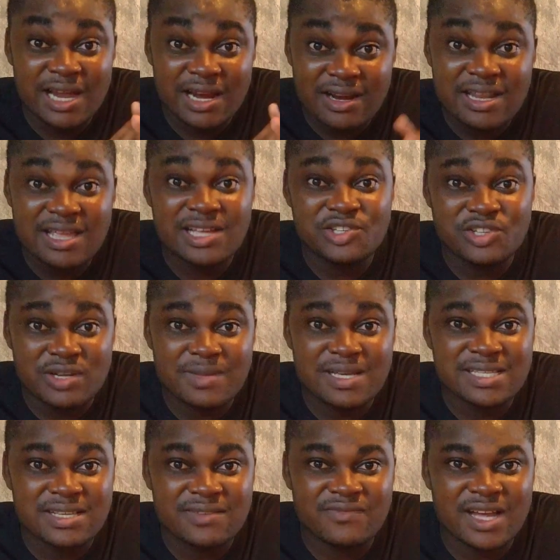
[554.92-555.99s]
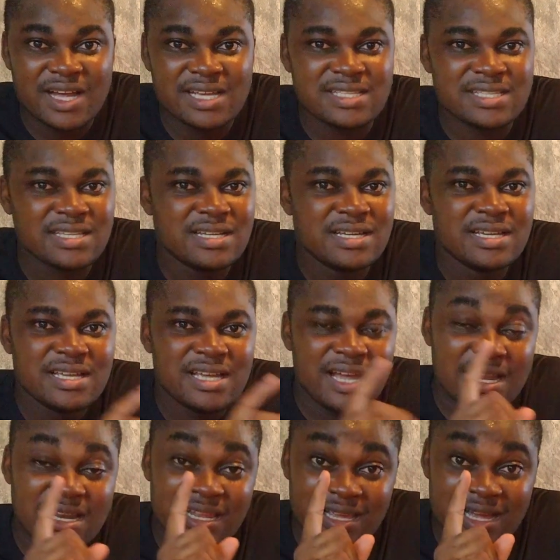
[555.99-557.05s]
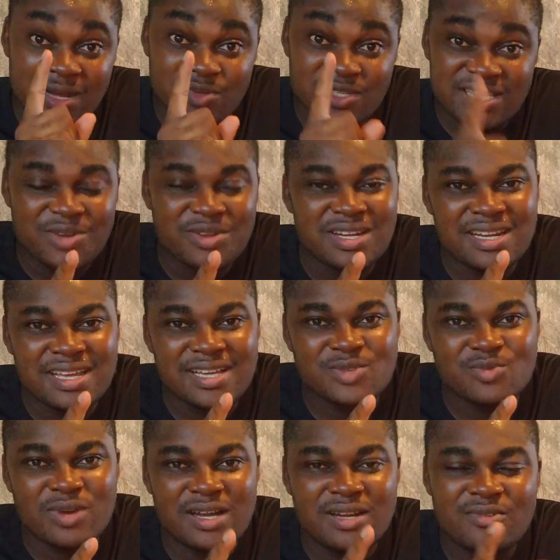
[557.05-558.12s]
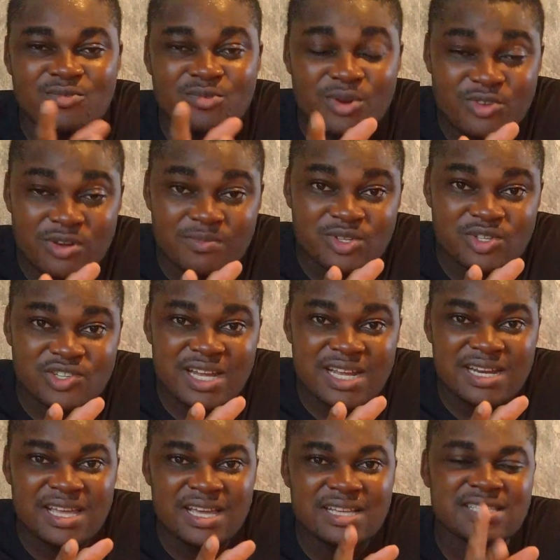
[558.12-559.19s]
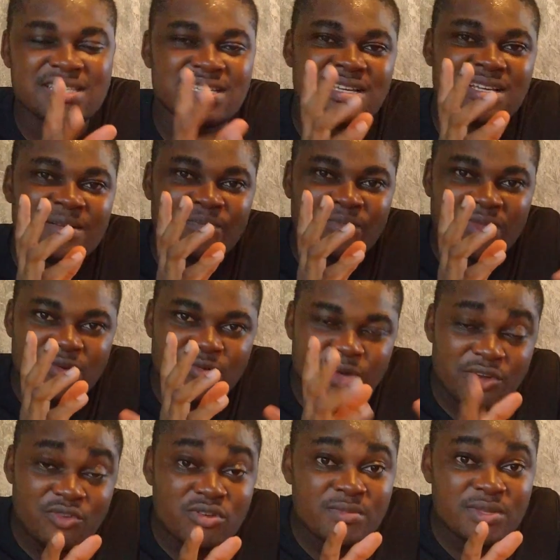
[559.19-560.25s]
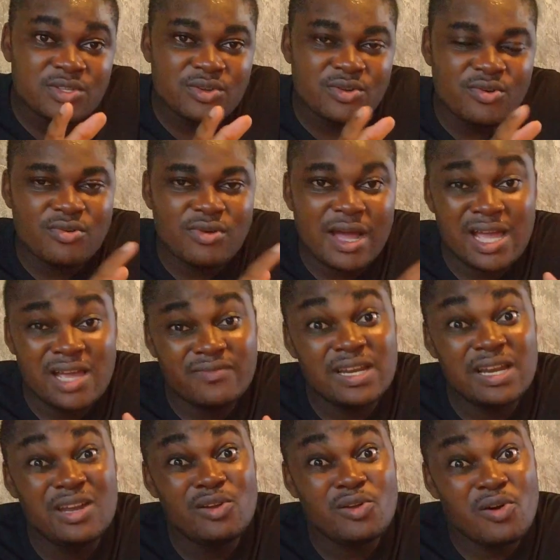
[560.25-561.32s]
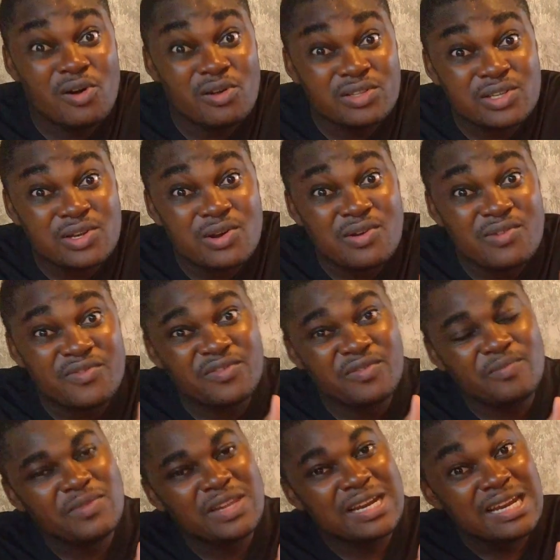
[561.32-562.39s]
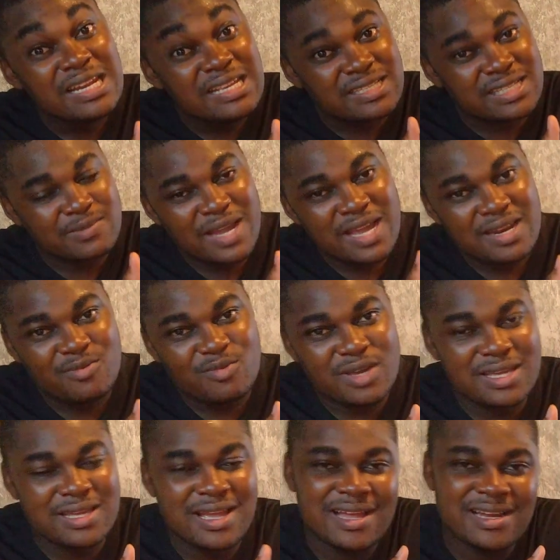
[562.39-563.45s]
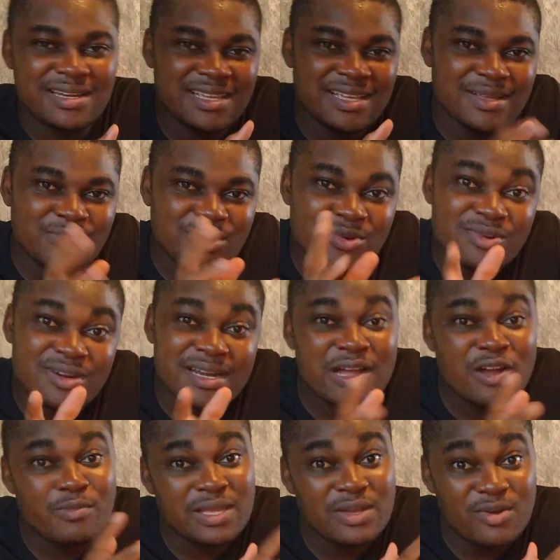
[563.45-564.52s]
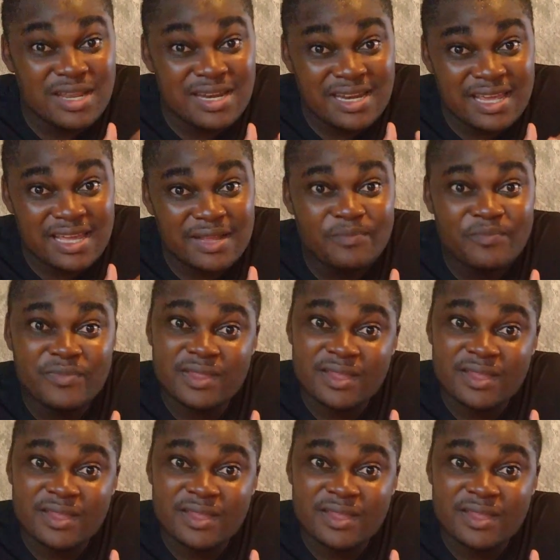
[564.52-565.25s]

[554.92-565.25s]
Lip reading: I really enjoy myself, guys. And I'll see you in the next one. What do I have to try next? Where do I want to go? I have a lot of lists, by the way, and don't worry, I'll be going there